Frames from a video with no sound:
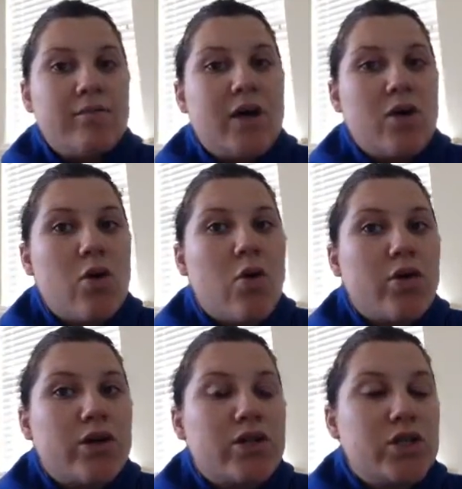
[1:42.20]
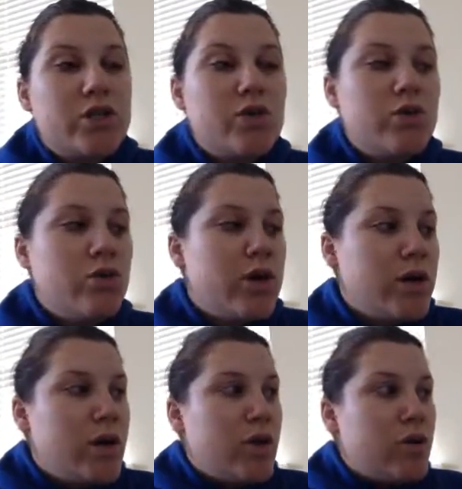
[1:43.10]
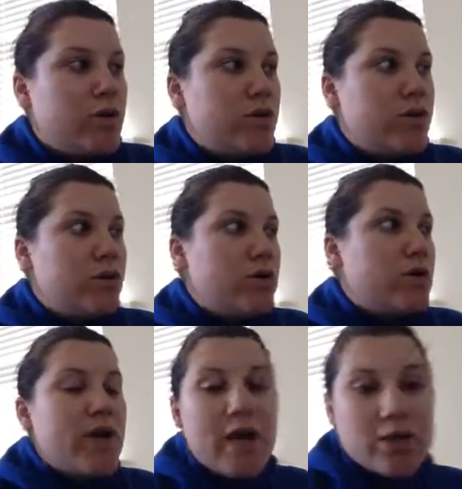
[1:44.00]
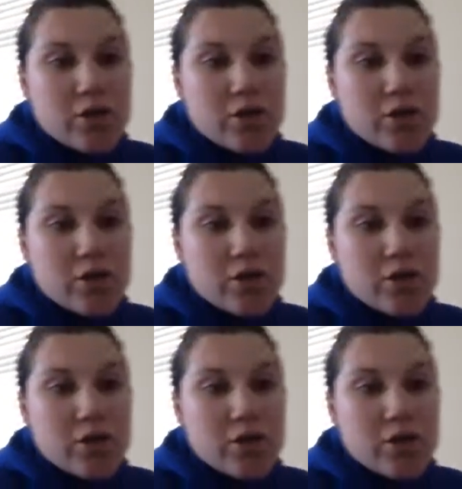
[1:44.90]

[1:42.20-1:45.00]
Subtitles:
in order to create